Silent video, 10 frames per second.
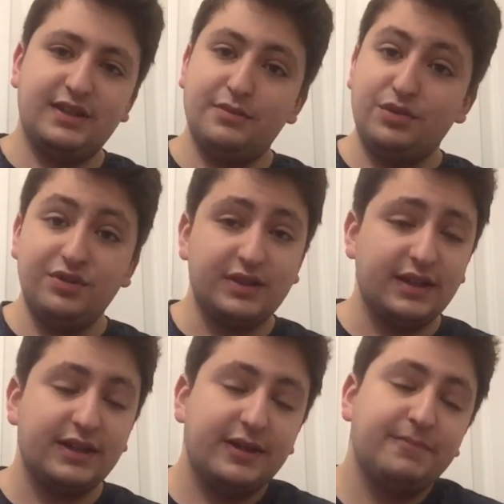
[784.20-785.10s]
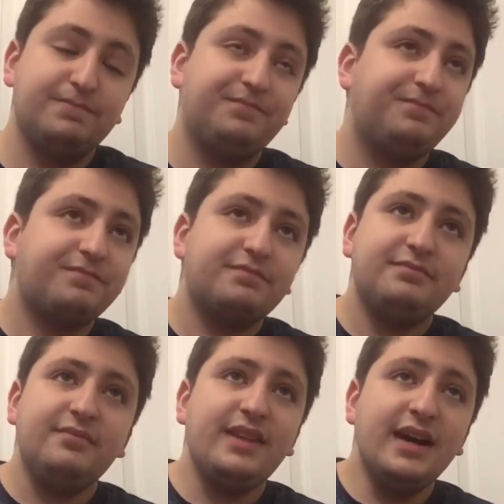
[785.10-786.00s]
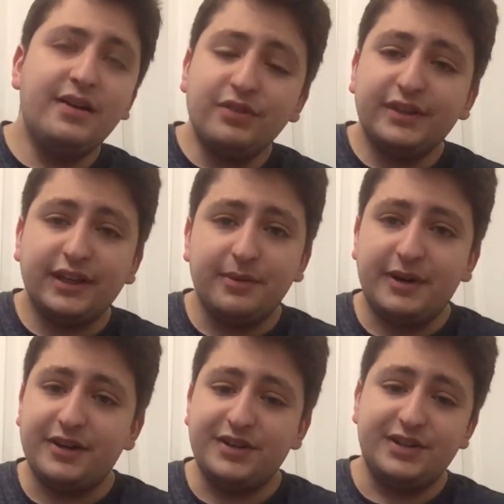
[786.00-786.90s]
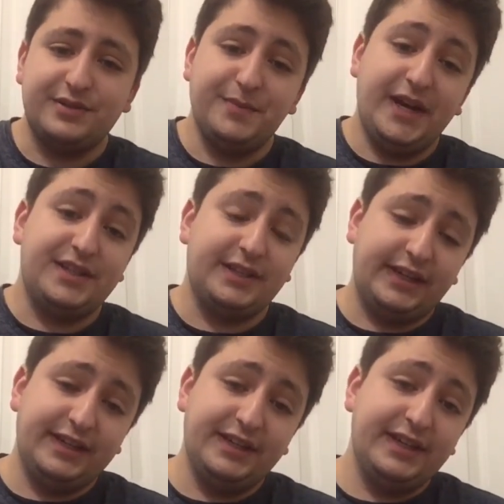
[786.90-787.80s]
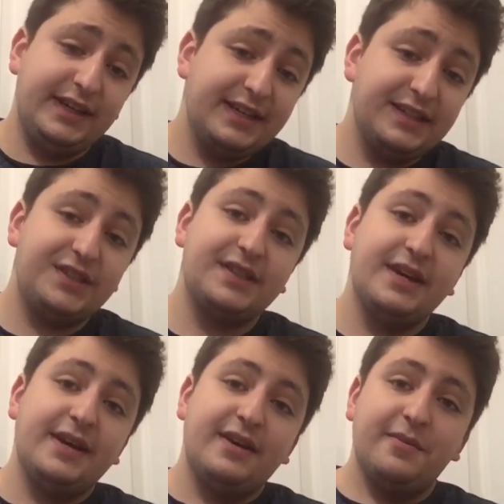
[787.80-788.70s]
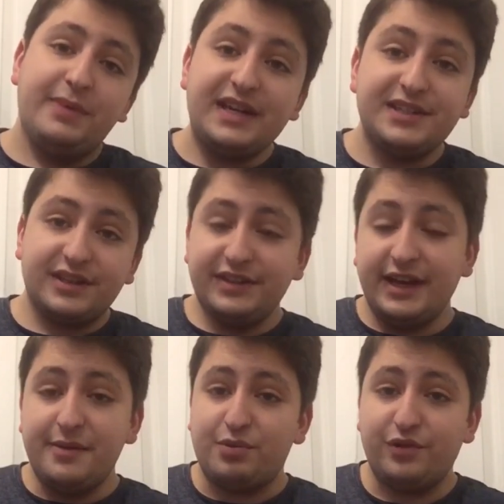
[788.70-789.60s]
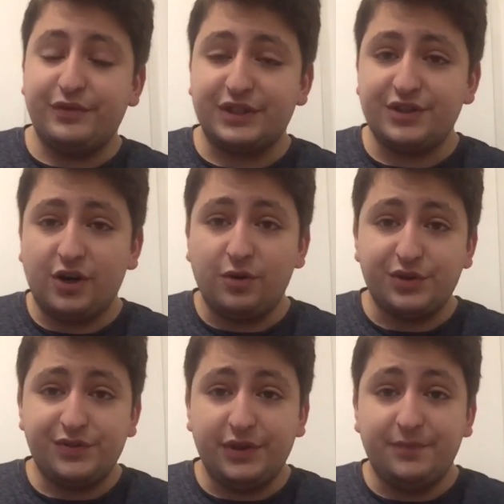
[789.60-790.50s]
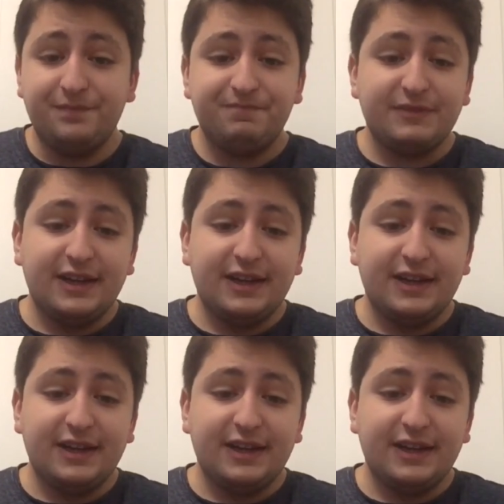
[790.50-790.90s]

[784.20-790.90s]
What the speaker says: and the music. Everything about it is amazing, and it is basically a perfect Star Wars film.